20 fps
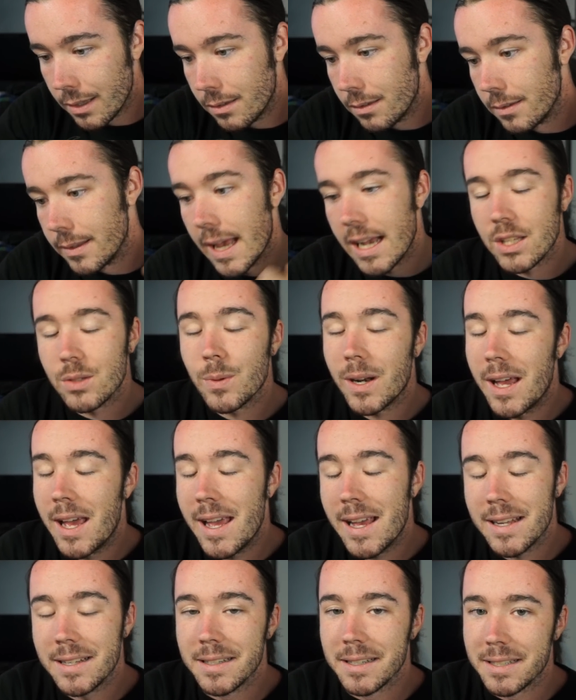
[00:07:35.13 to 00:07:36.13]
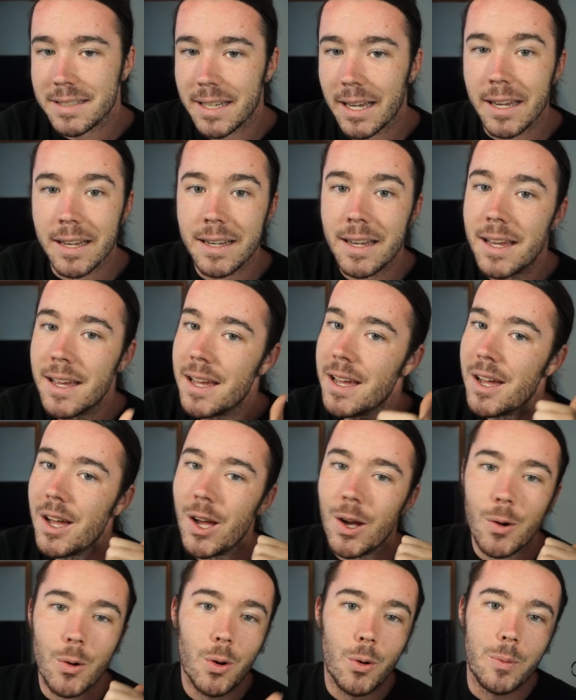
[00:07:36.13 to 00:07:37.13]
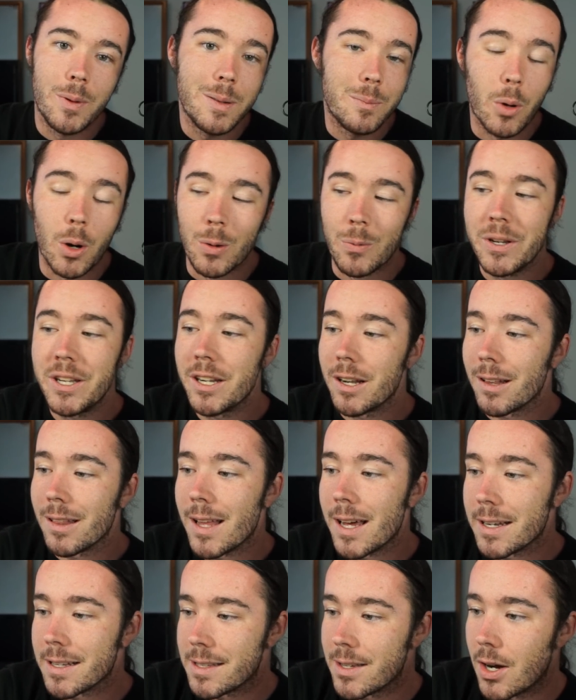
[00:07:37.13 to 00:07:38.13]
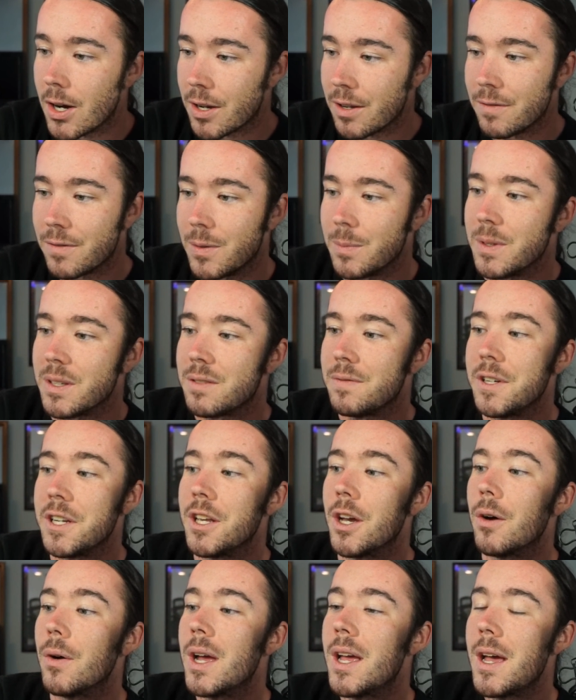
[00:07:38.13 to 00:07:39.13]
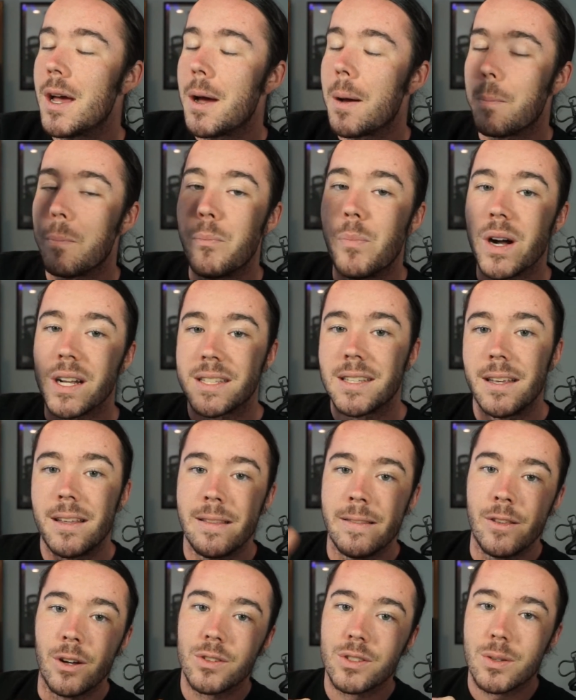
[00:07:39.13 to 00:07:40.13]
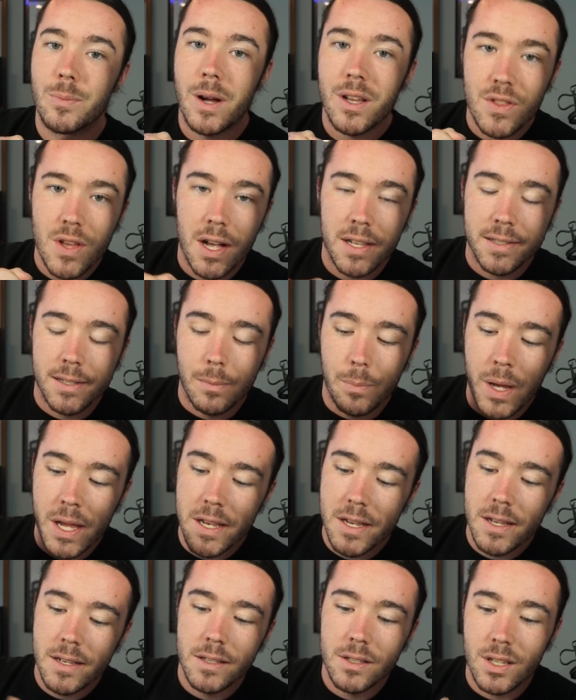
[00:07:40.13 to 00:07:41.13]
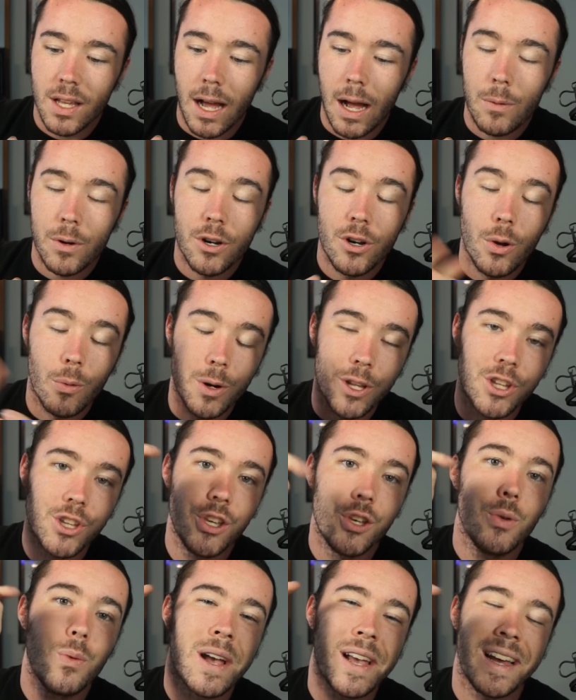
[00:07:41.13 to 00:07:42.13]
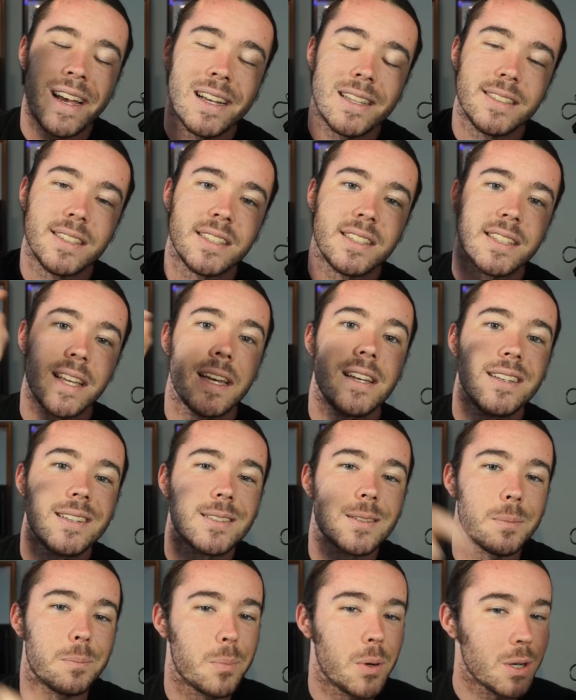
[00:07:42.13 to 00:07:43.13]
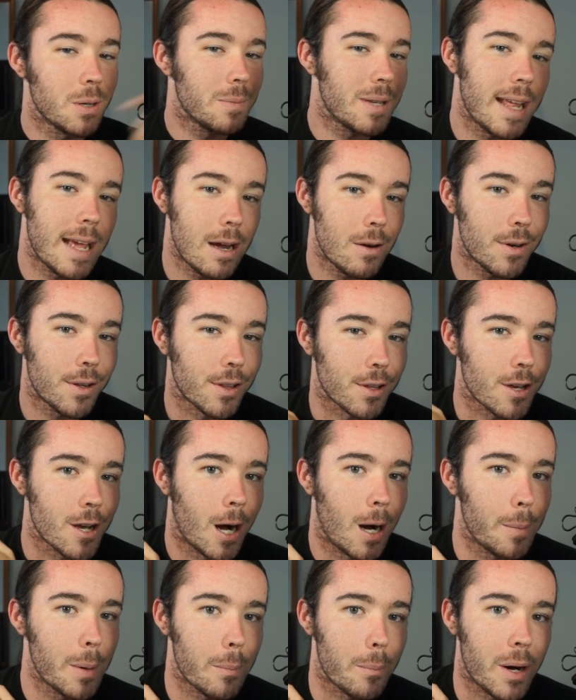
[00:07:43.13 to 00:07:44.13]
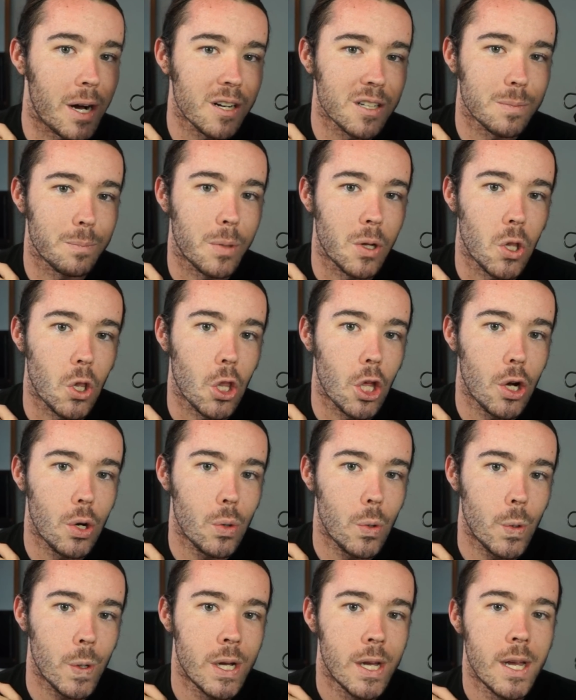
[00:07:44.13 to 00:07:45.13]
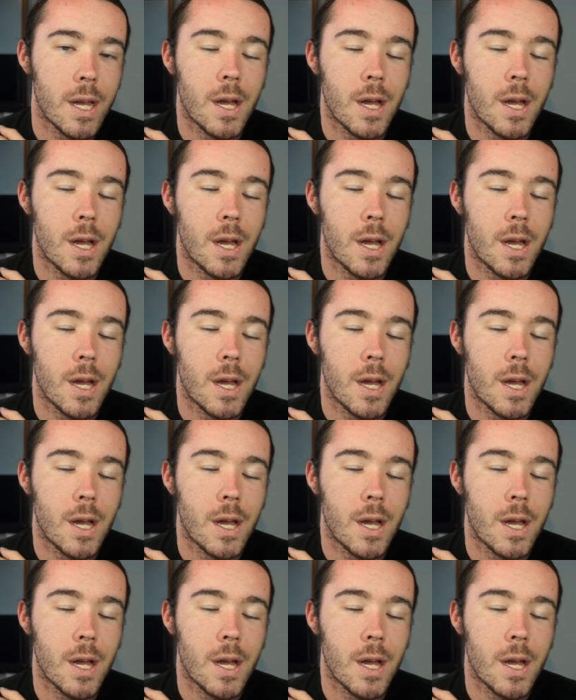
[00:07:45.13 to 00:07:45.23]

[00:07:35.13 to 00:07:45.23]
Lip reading: that's what I had to say. Hoo-wee, boy, we did a lot of talking from this video, but those are my thoughts and opinions. I want to know what you had to say, so put them down in the comment box below.